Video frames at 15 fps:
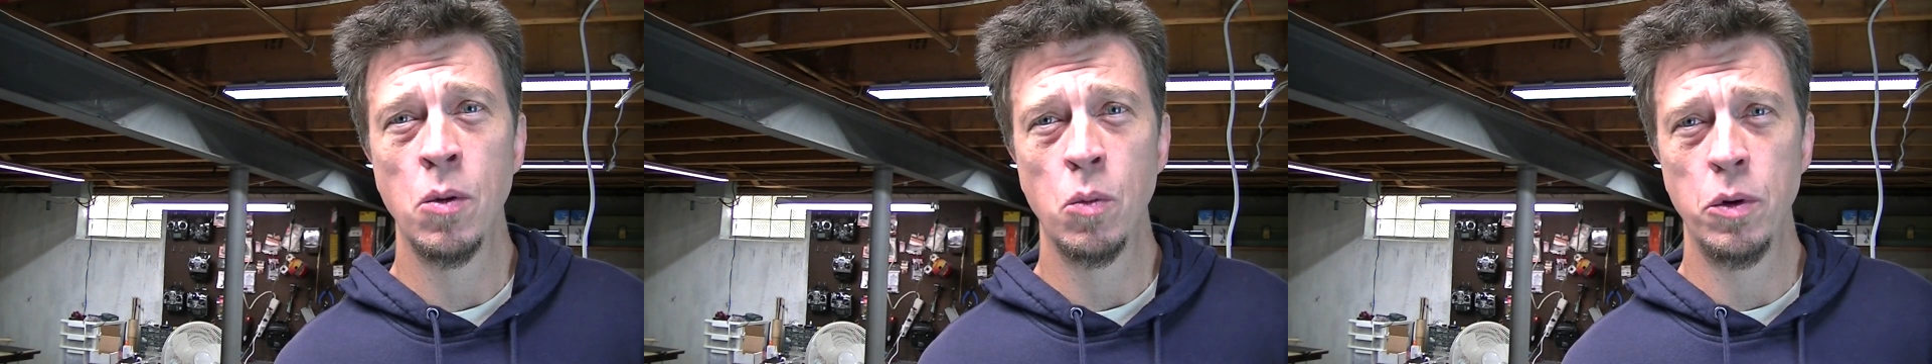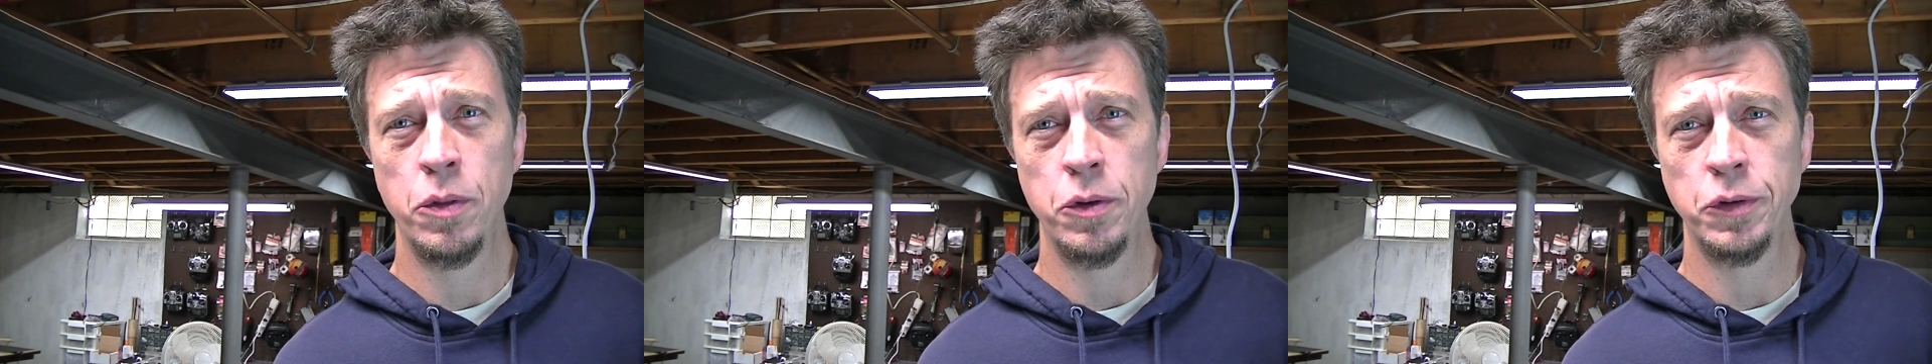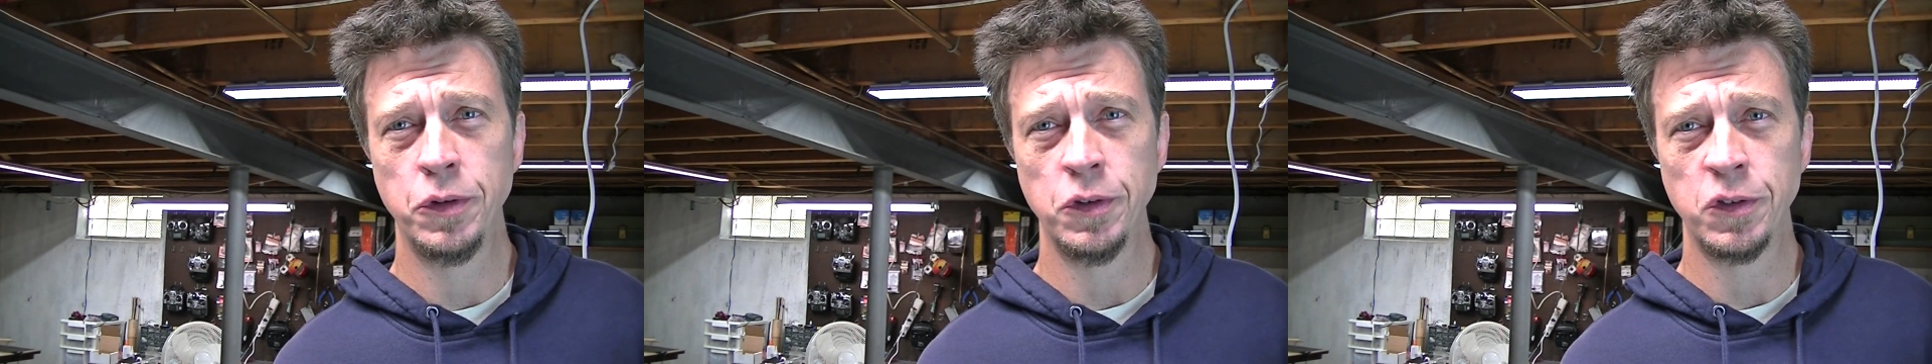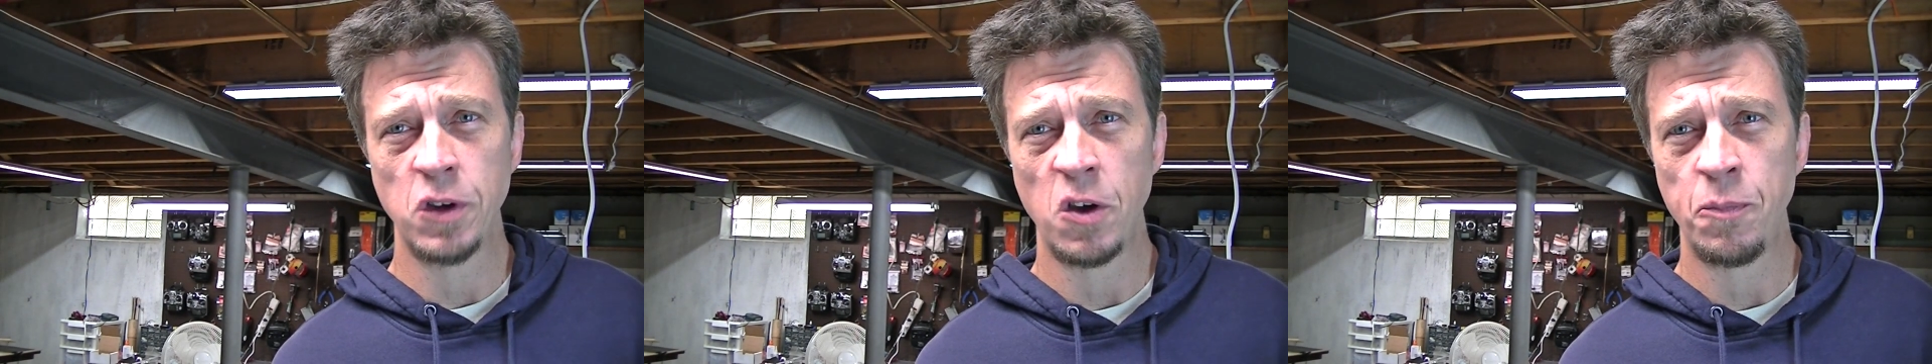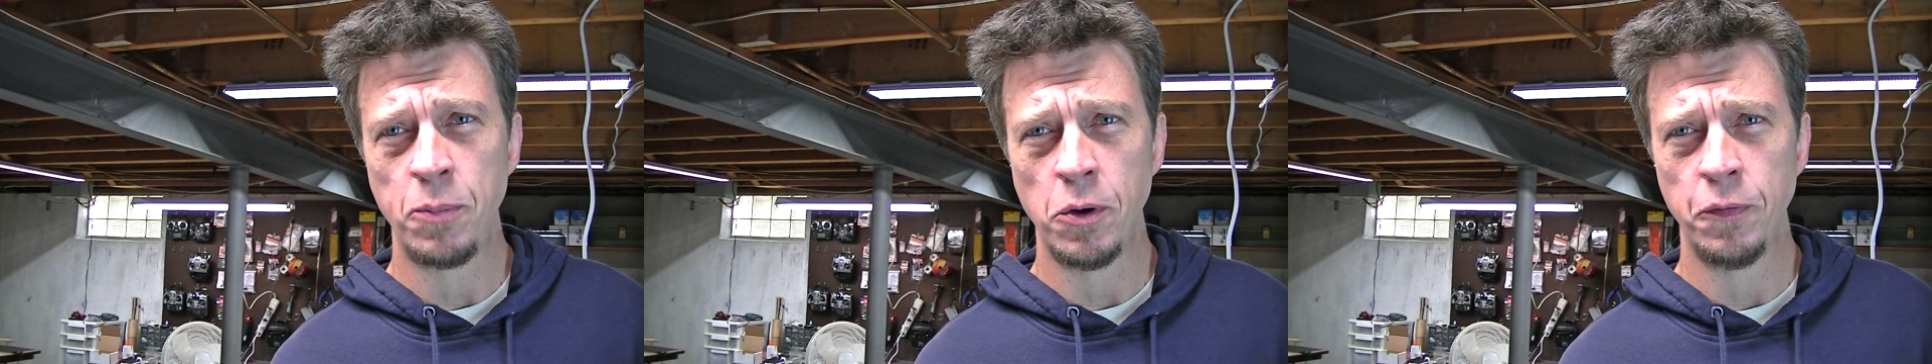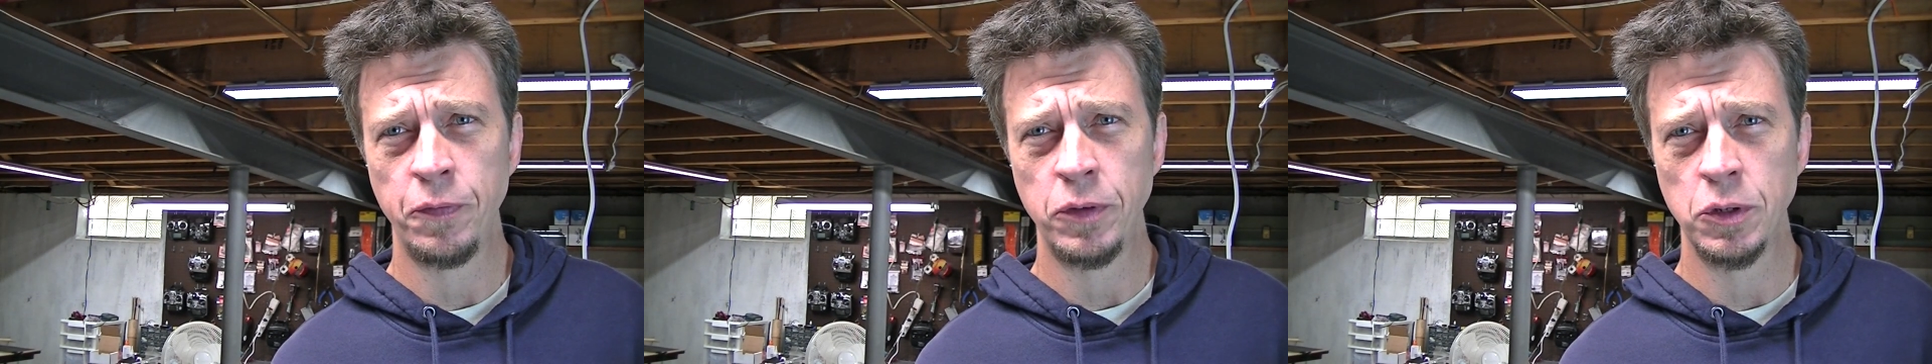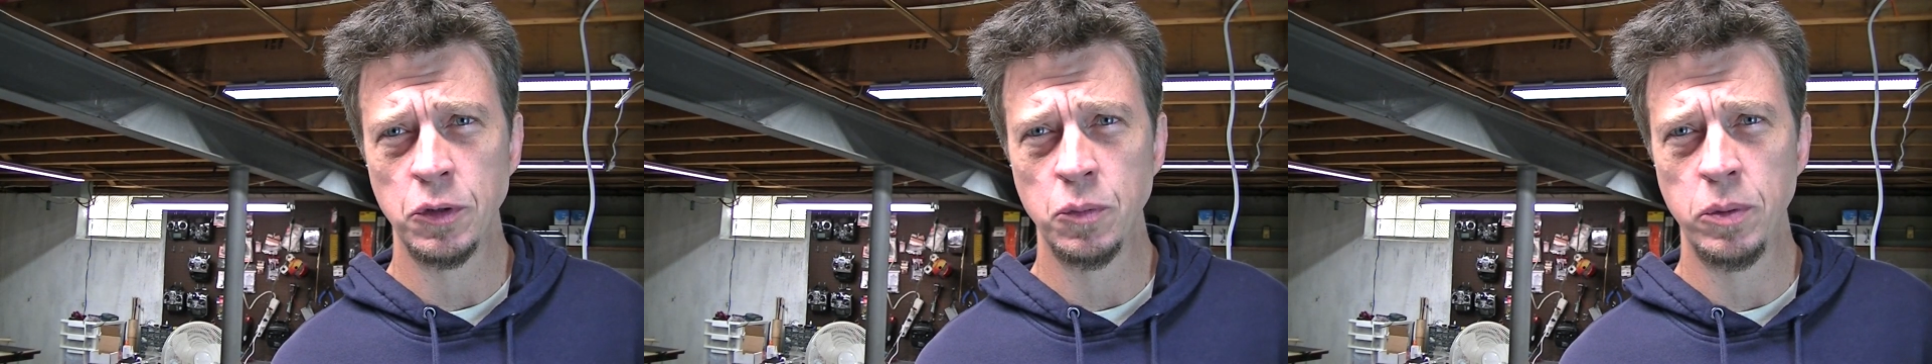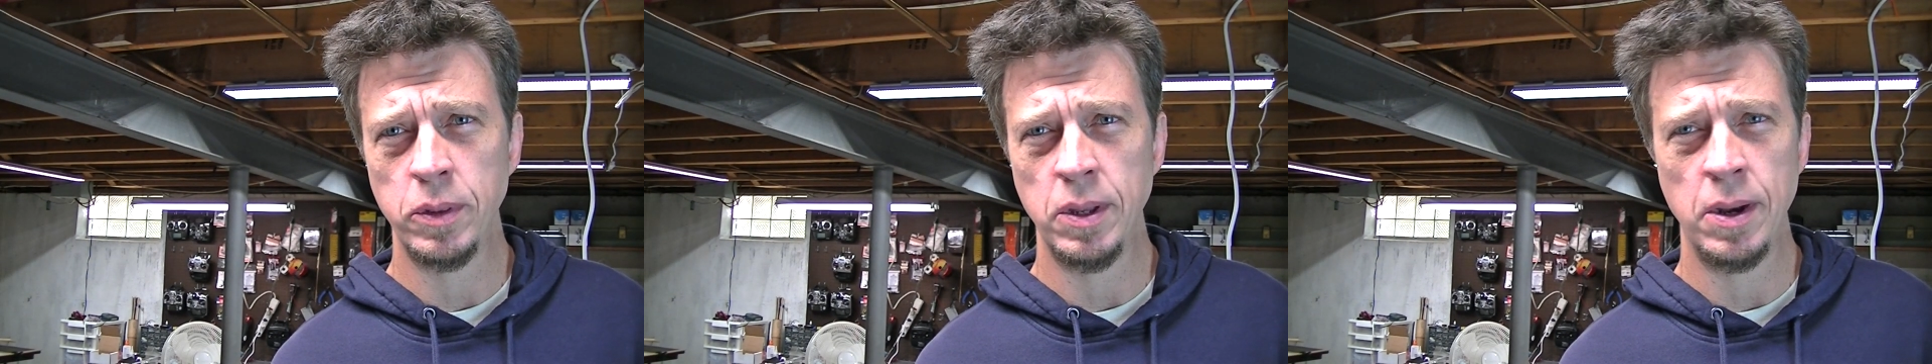where there's a softball
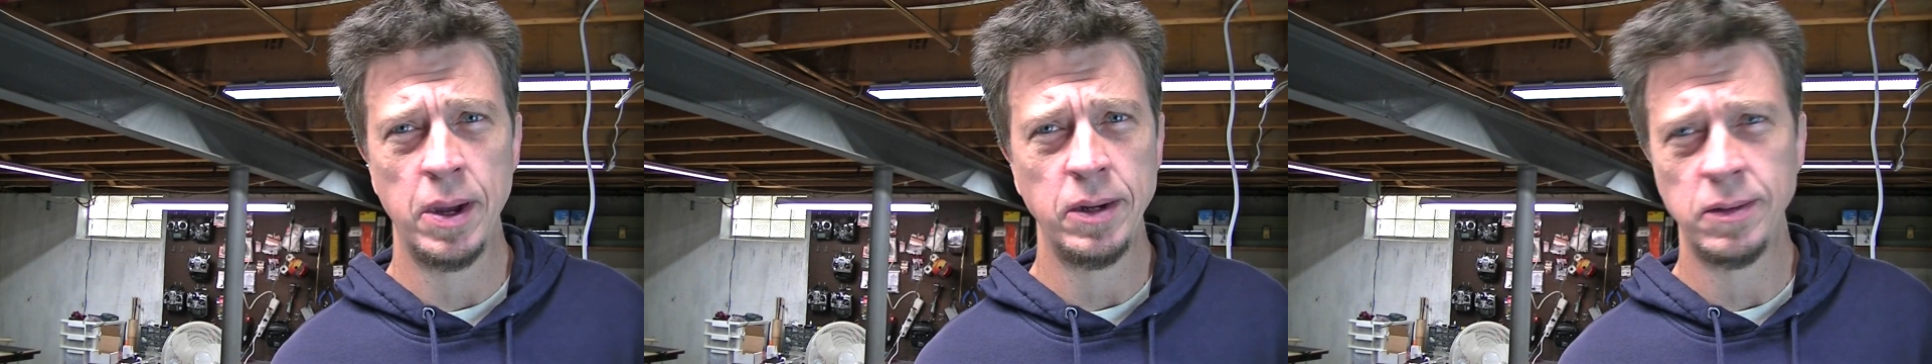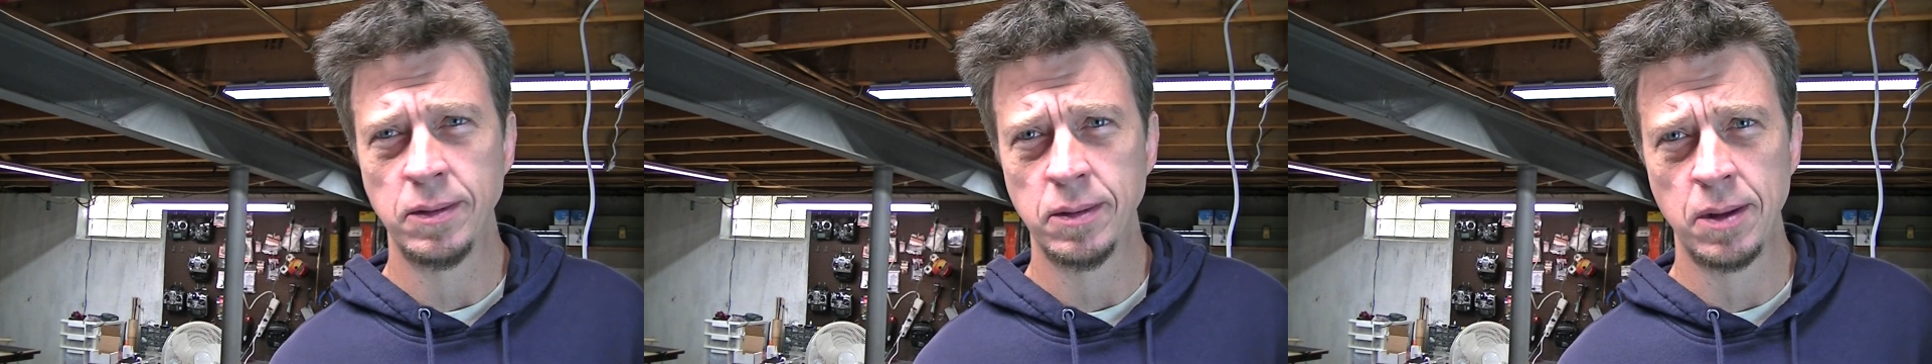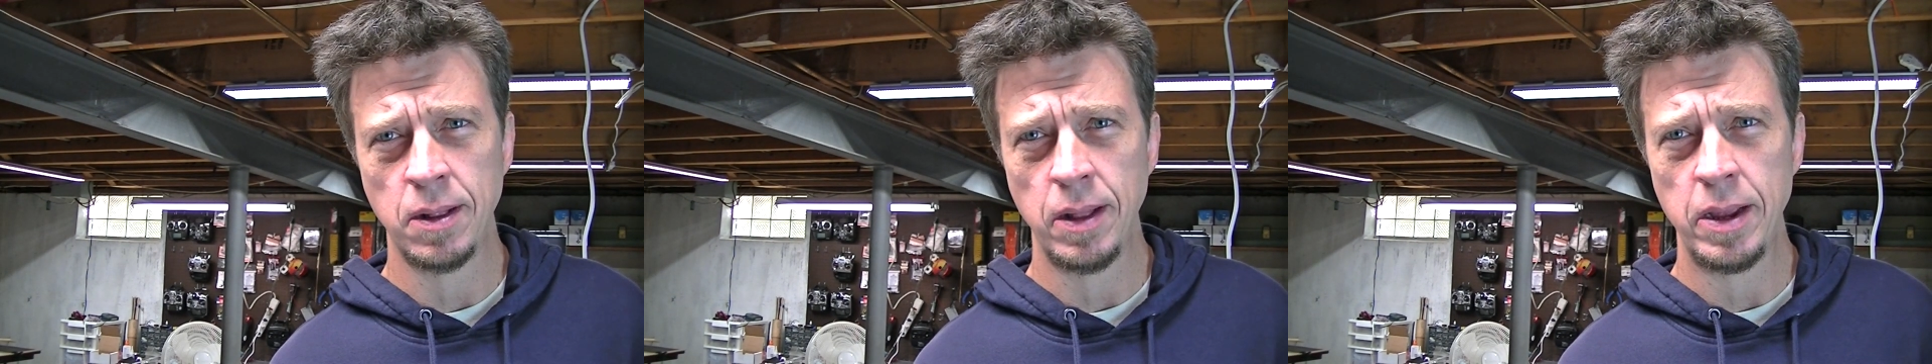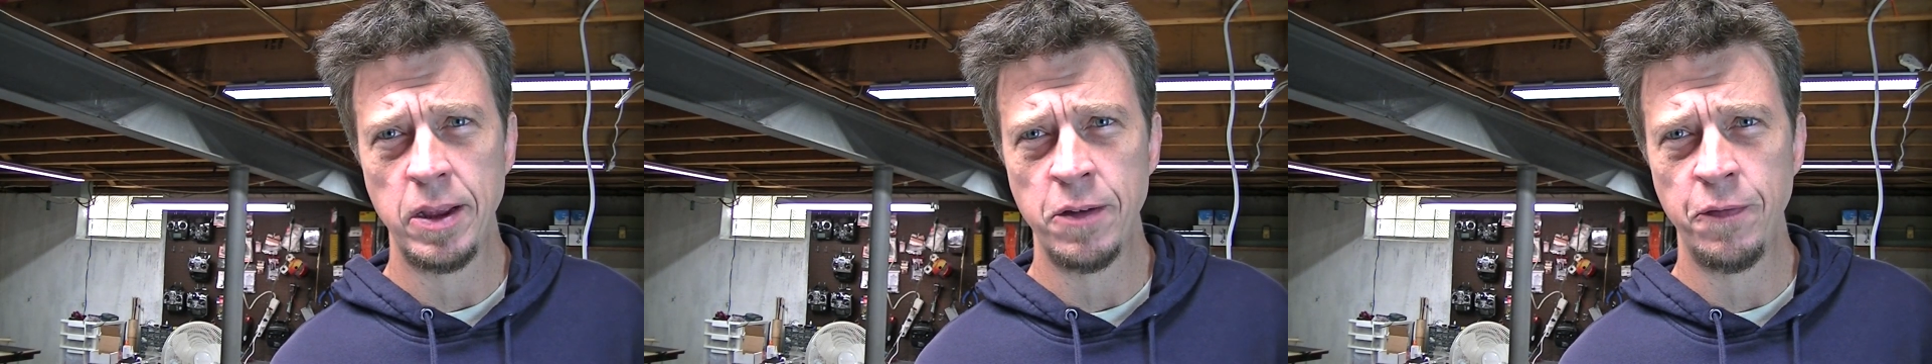field with a nice clay